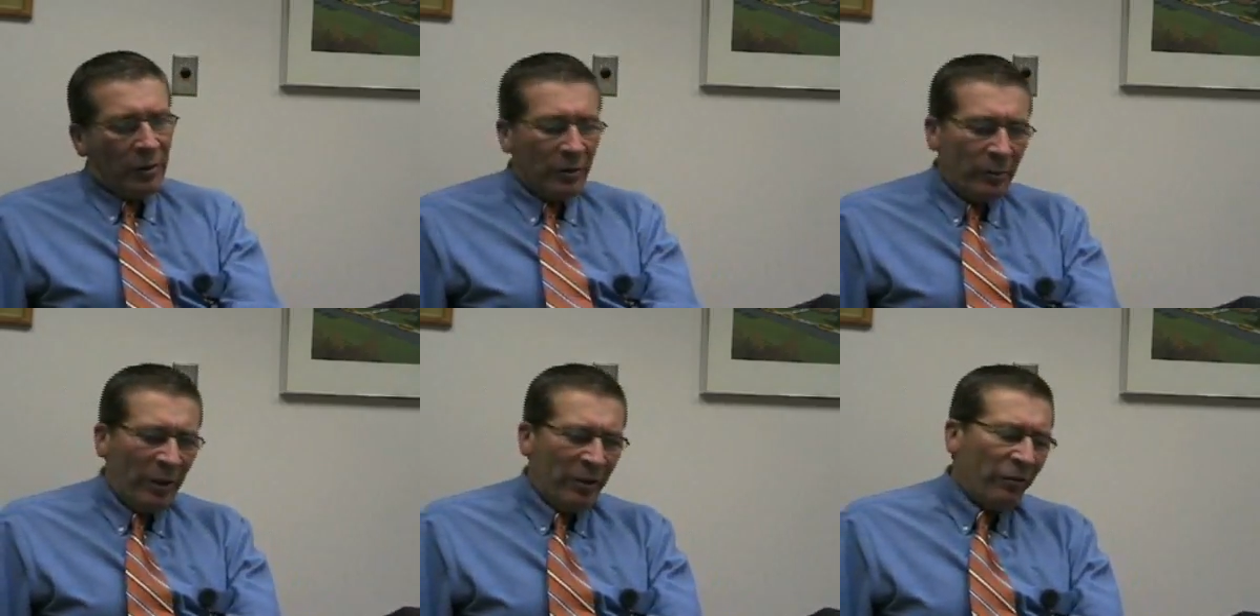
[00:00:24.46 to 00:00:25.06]
You
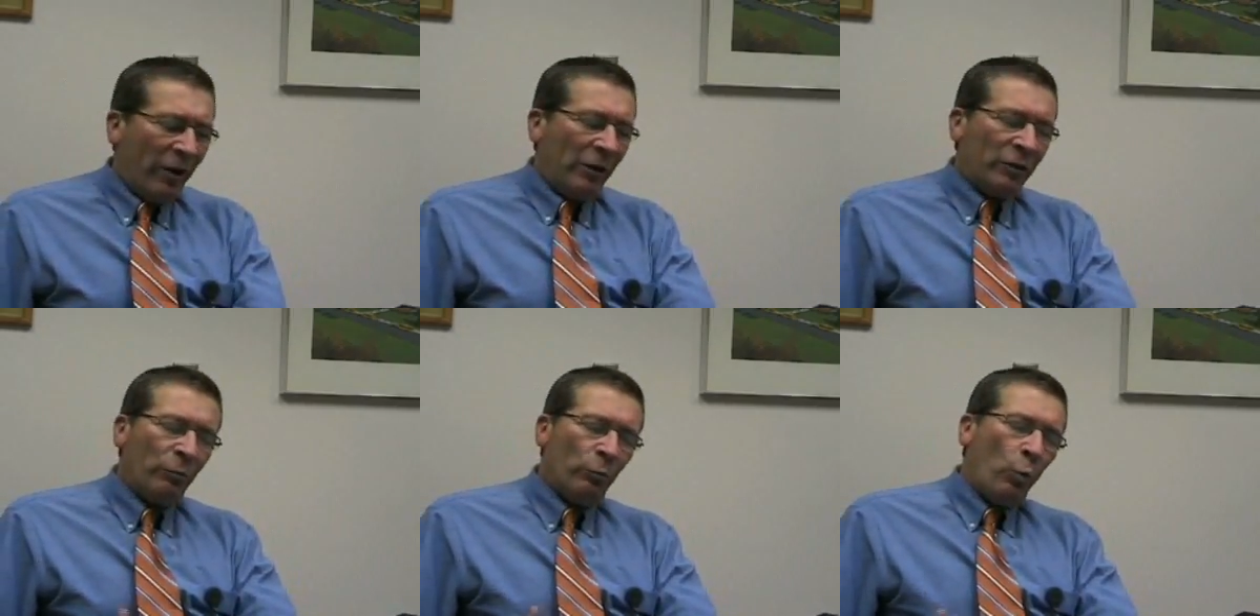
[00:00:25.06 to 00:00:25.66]
mean as far as
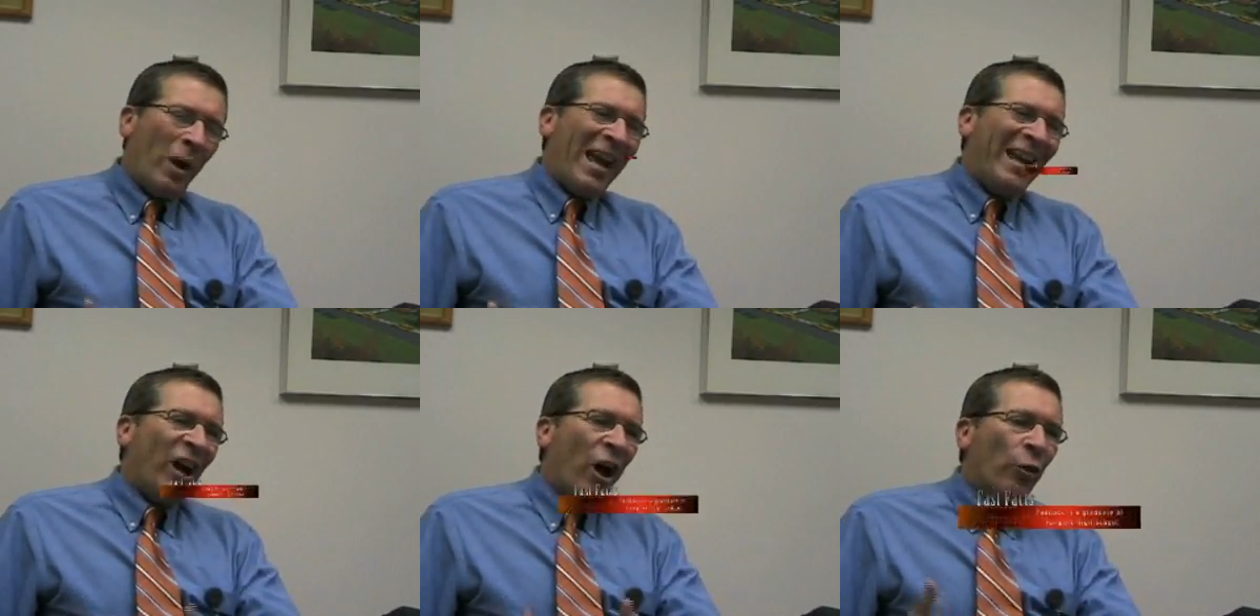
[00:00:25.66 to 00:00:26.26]

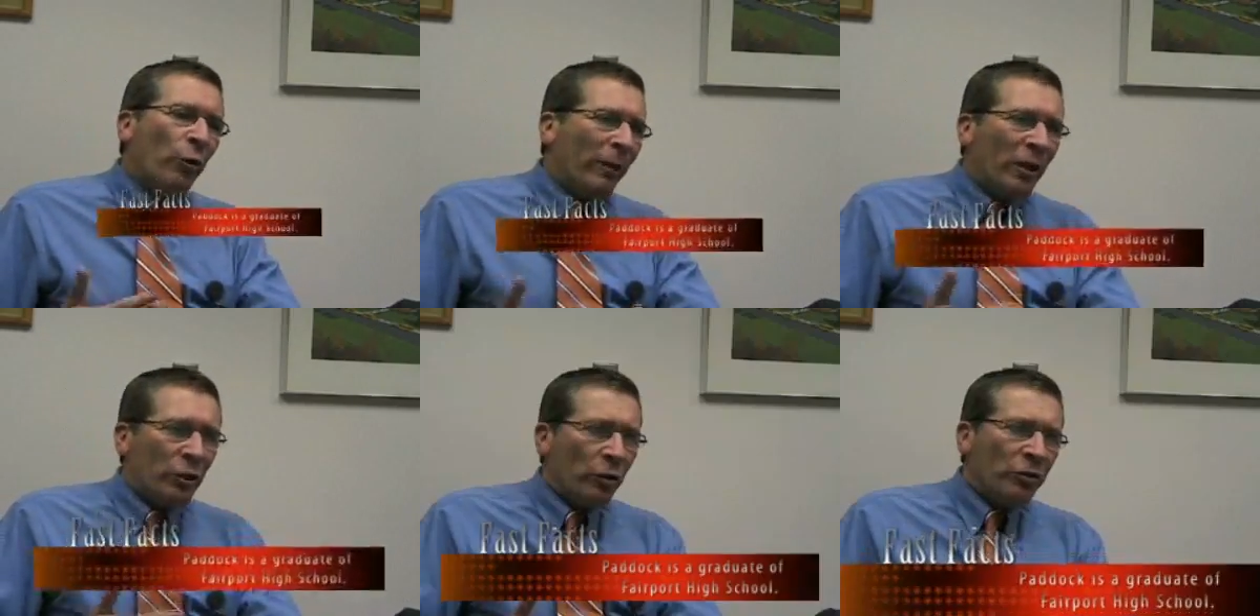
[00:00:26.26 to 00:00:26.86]
weighing other
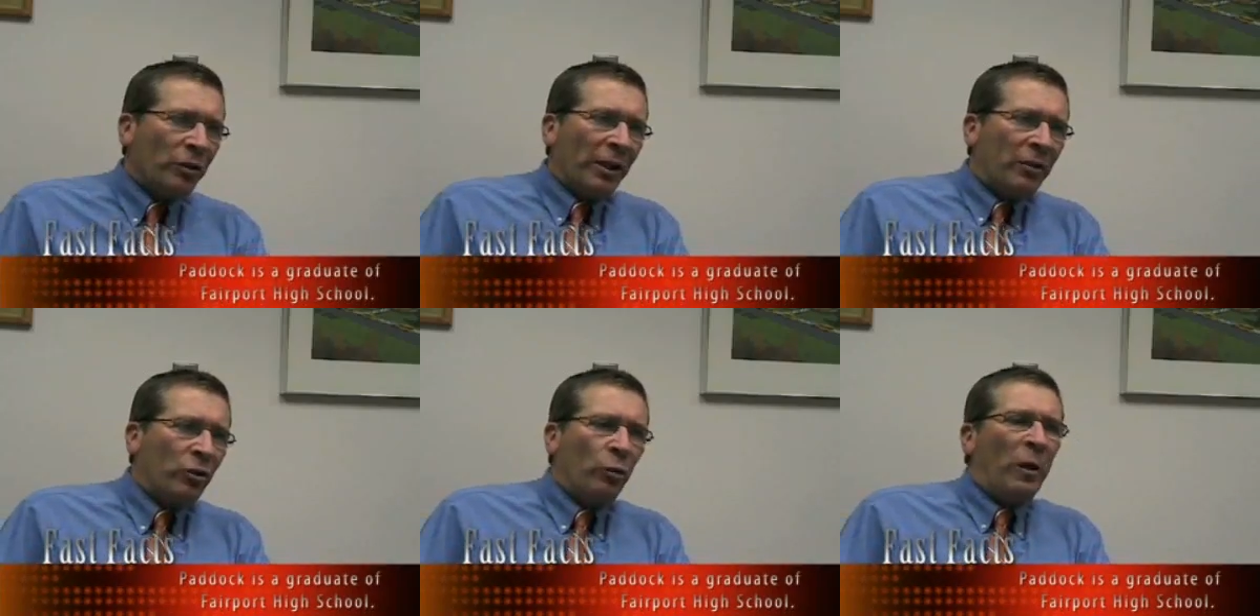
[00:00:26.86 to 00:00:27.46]
measures, like
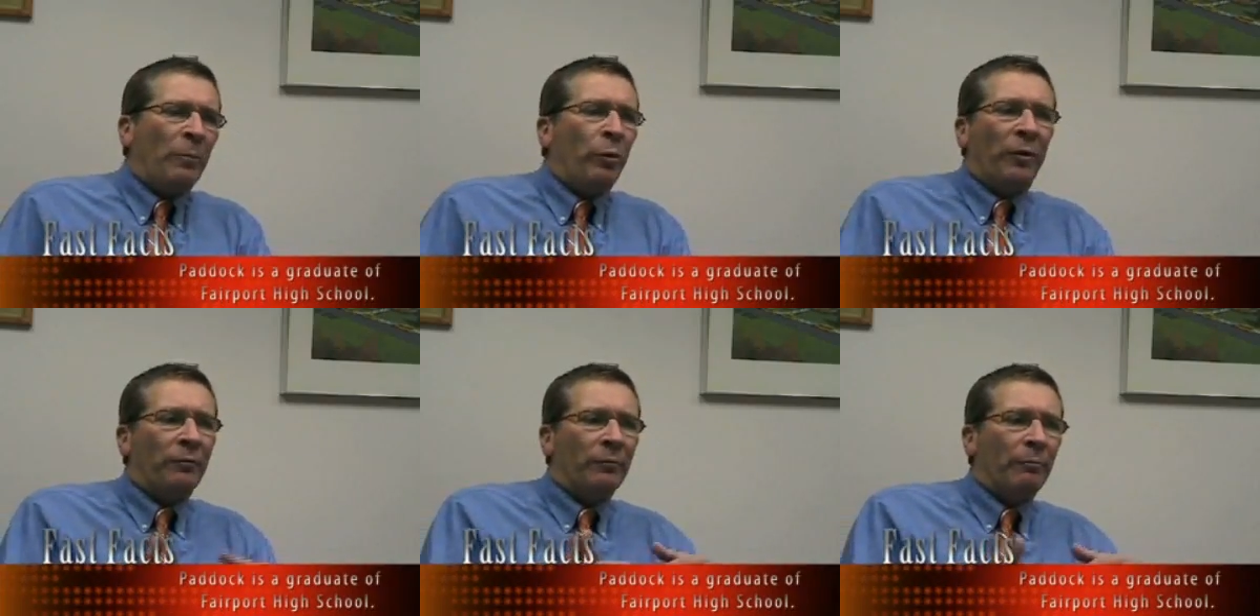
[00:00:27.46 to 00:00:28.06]
should we
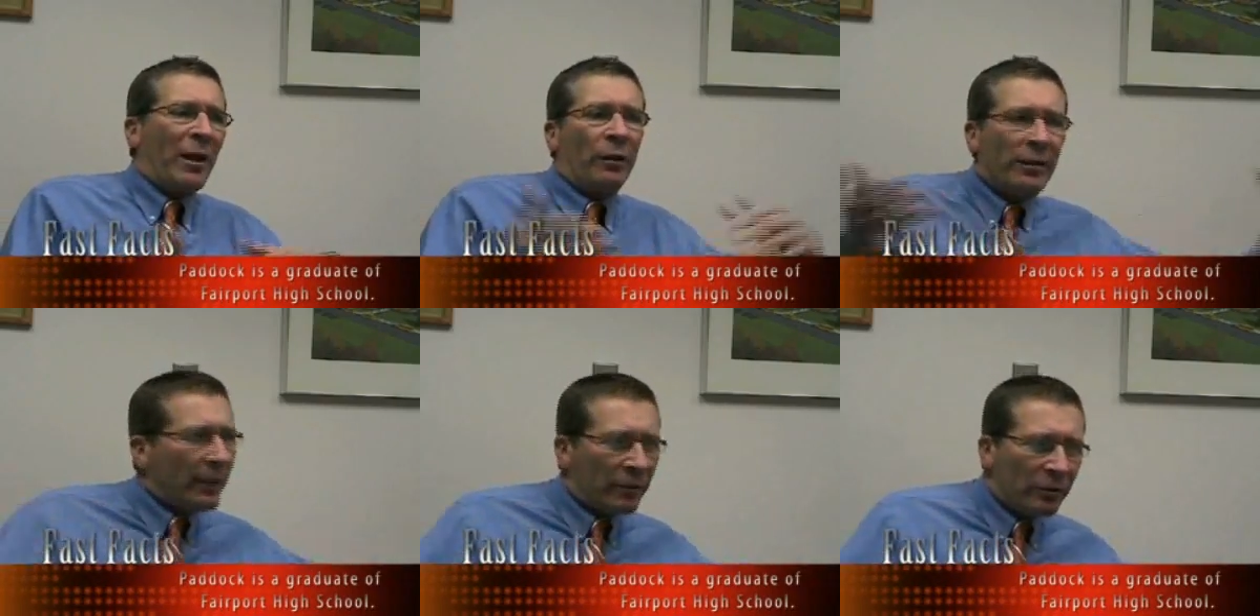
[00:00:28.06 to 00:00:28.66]
put metal
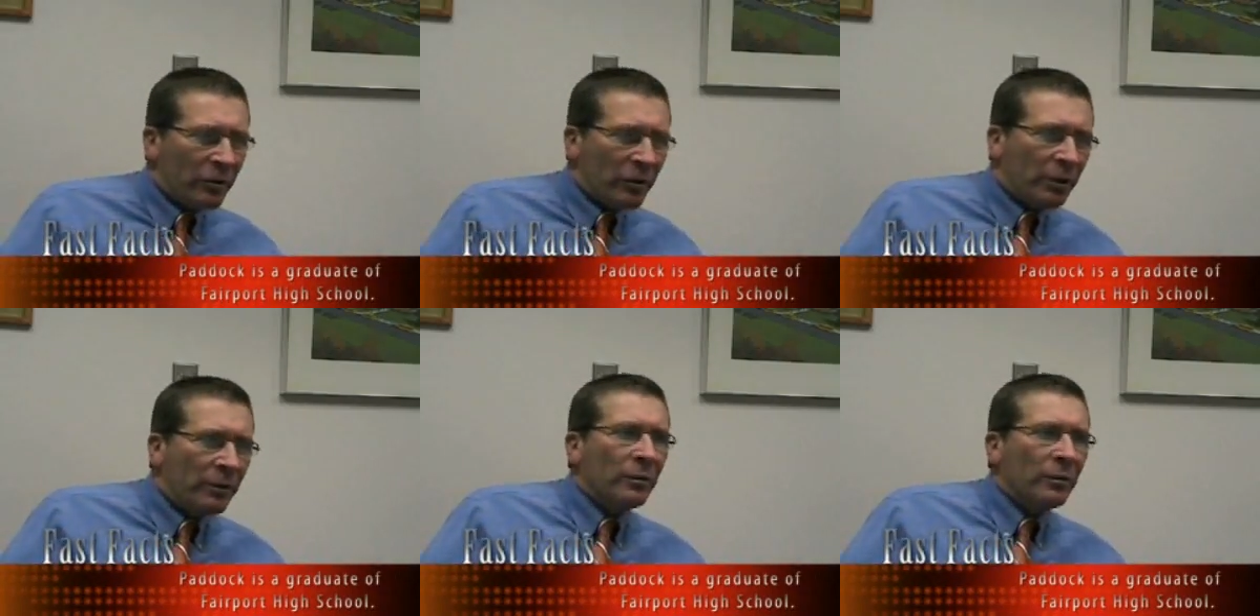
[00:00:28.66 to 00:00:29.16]
detectors in?